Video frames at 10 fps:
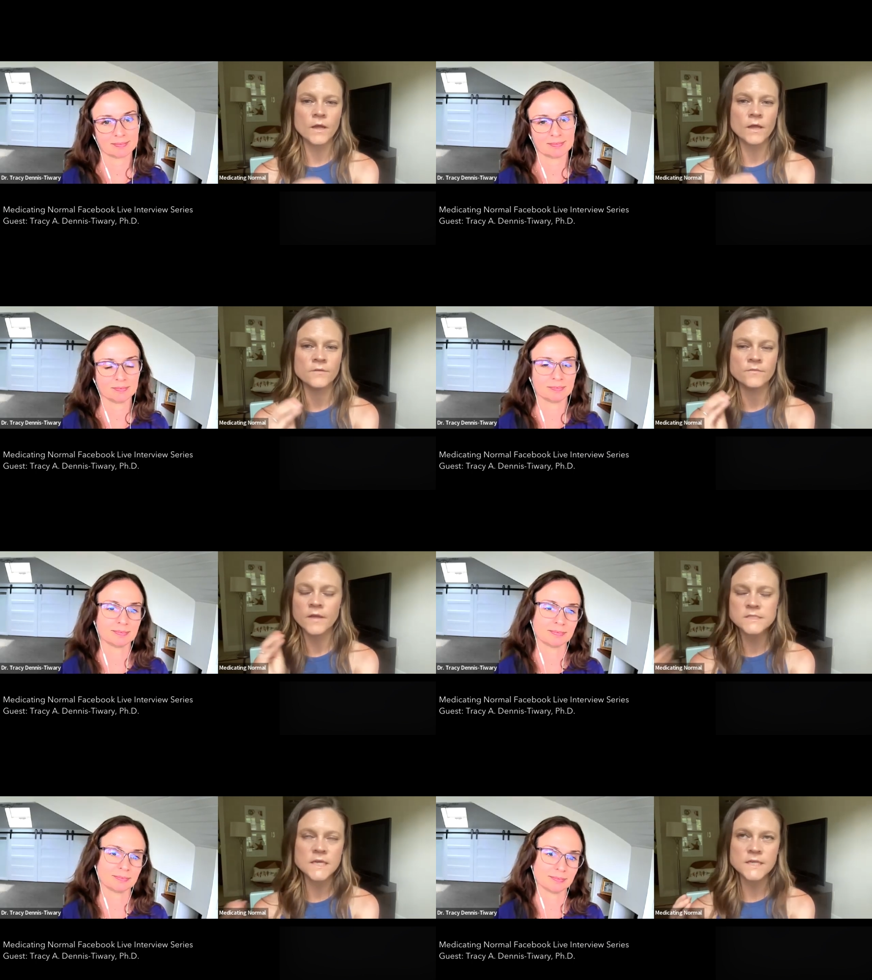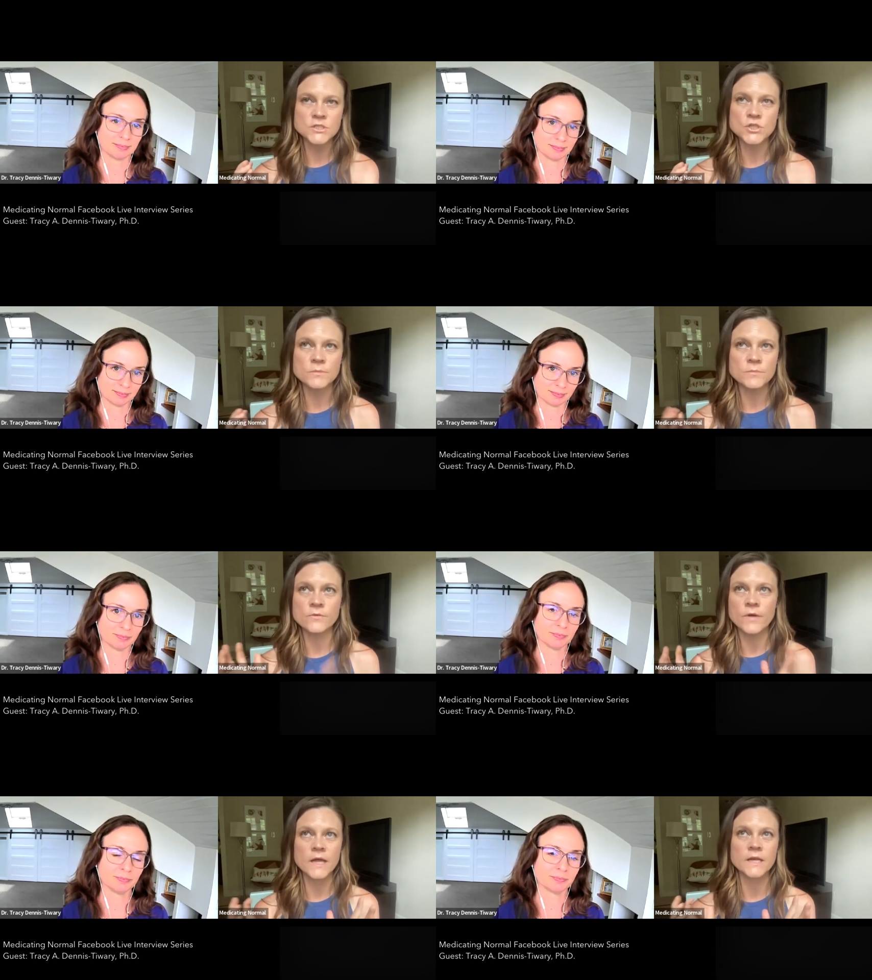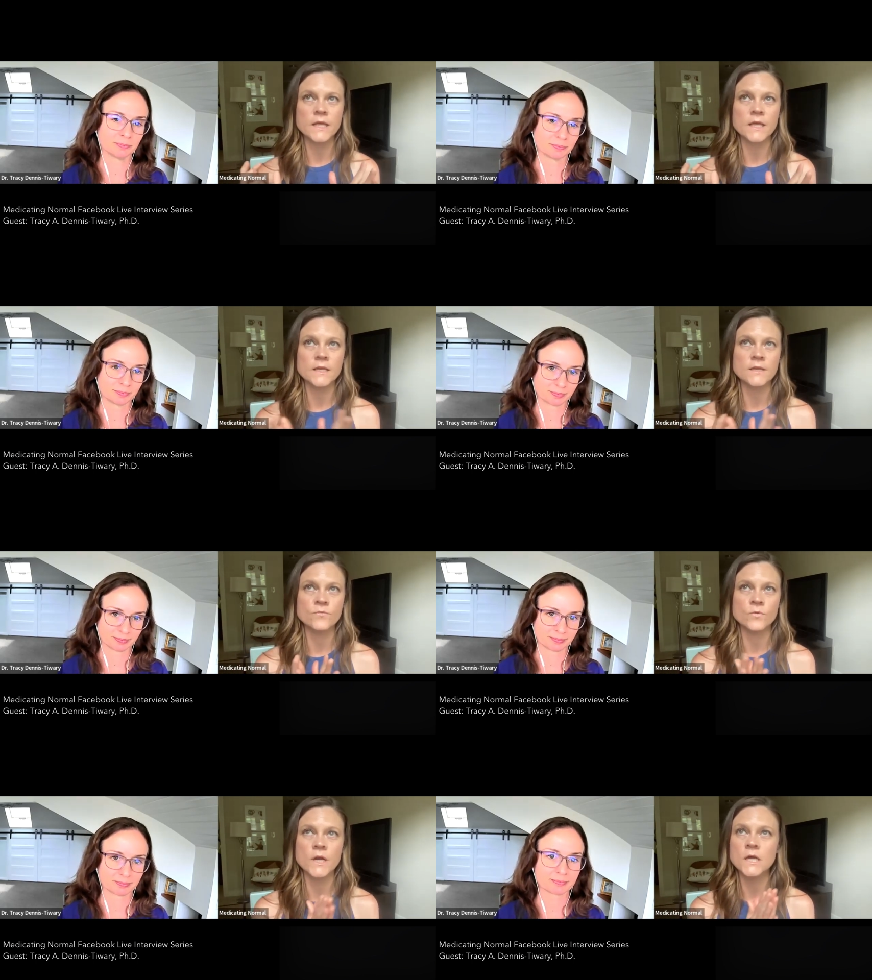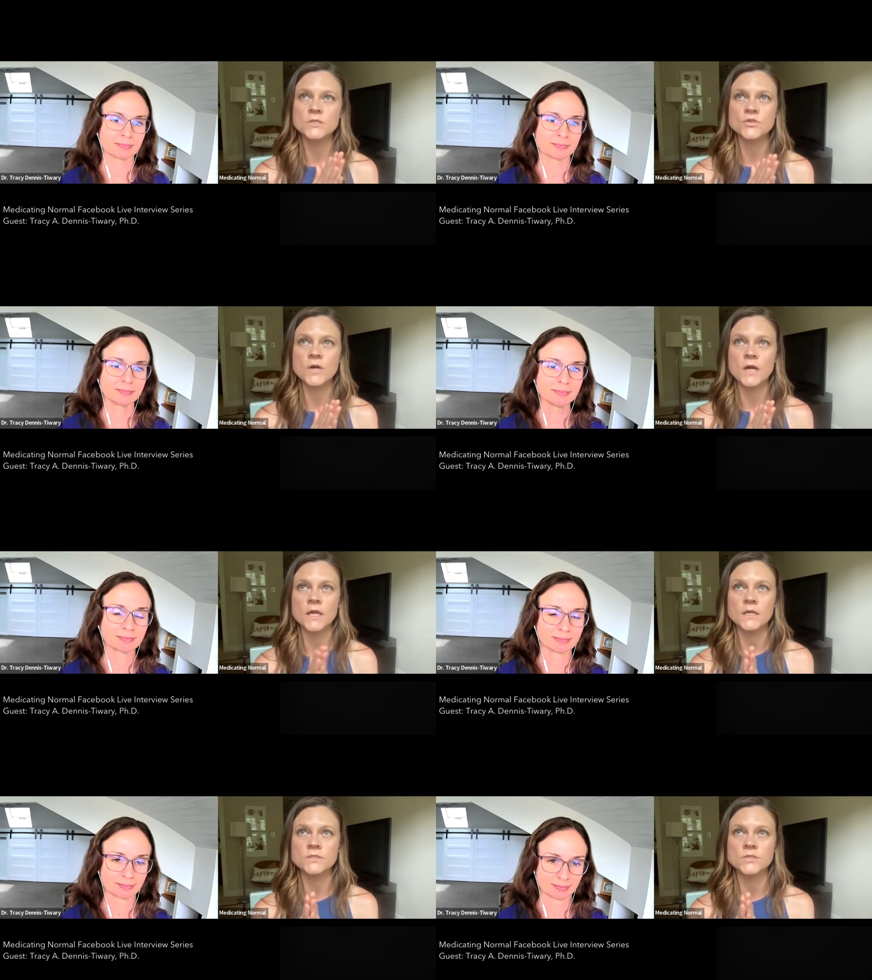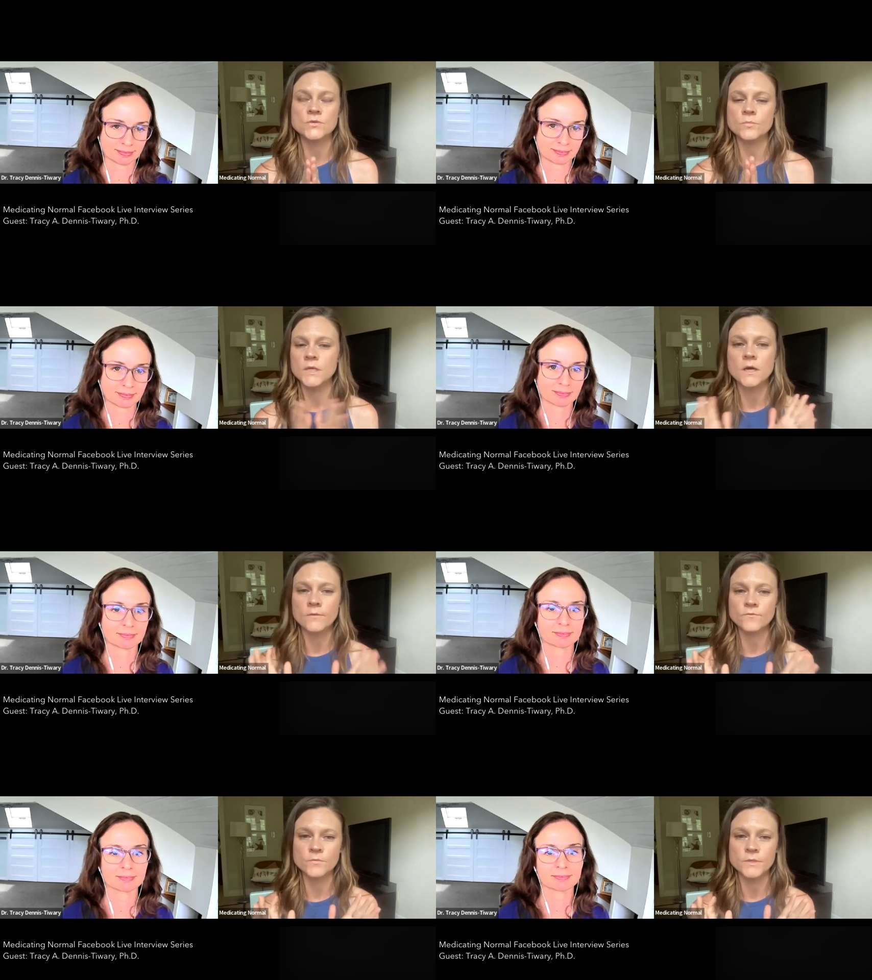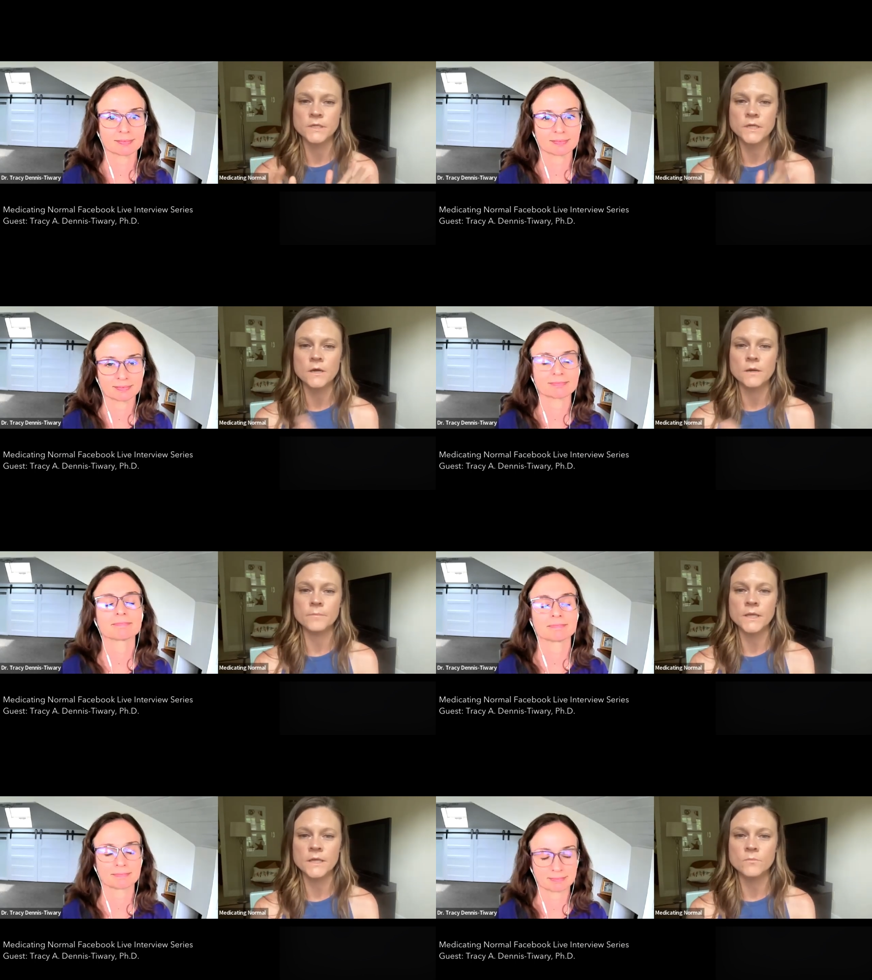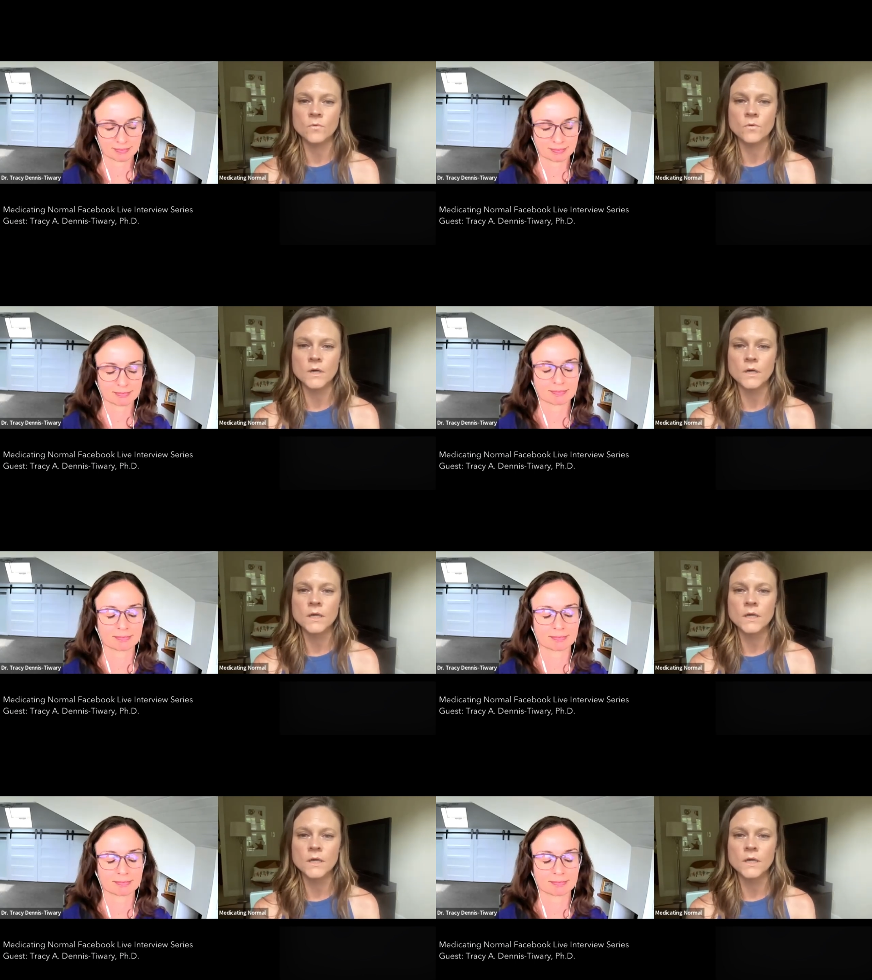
Speaker 1: if anxiety shouldn't be eradicated, if we're not trying to be comfortably numb anymore,